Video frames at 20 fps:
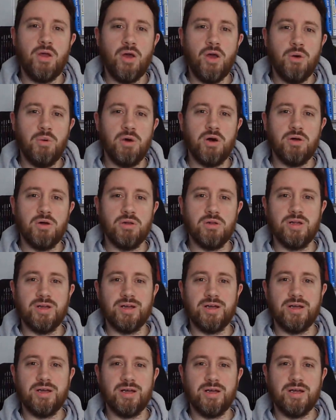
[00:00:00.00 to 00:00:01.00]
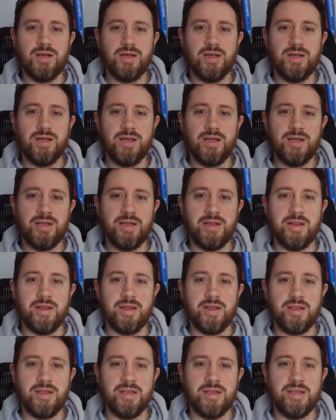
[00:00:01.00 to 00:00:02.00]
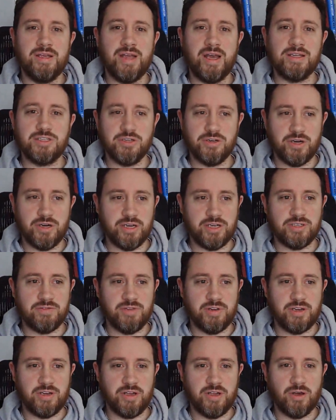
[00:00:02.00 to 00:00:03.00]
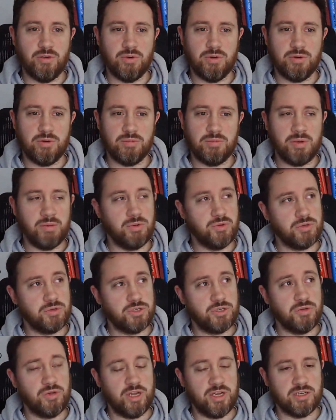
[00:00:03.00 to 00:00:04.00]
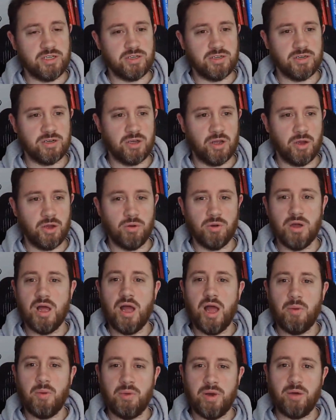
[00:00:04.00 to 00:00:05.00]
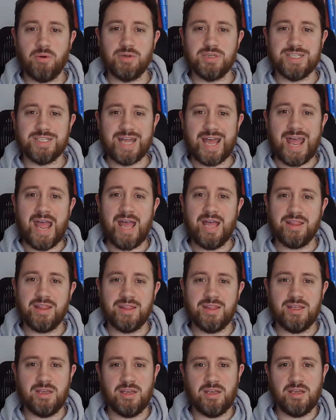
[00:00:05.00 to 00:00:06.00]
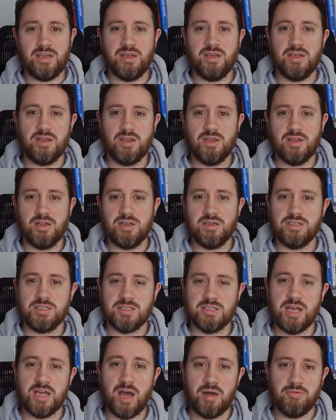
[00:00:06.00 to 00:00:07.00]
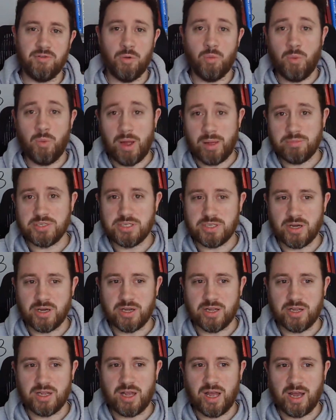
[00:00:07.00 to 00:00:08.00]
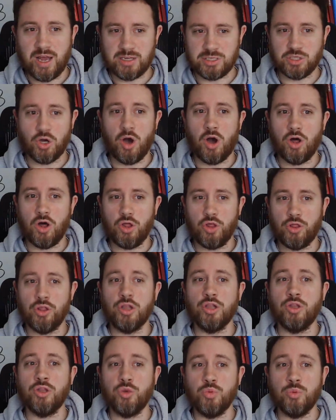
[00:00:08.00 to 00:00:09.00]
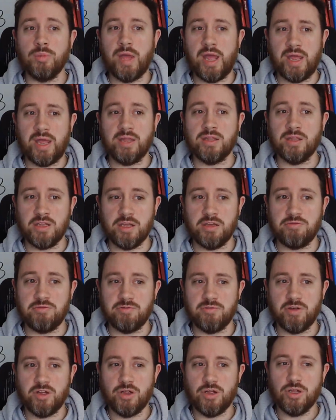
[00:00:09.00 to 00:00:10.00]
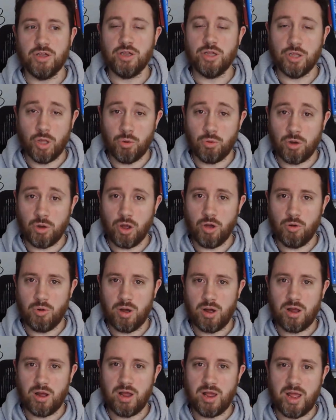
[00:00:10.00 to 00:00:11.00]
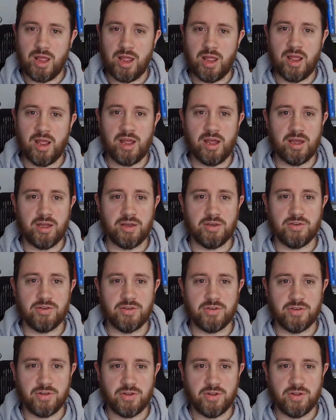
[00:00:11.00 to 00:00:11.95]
Well, in yesterday's video, maybe it was 2 days ago, when I was at the Saatva website, I saw the Loom Leaf logo, and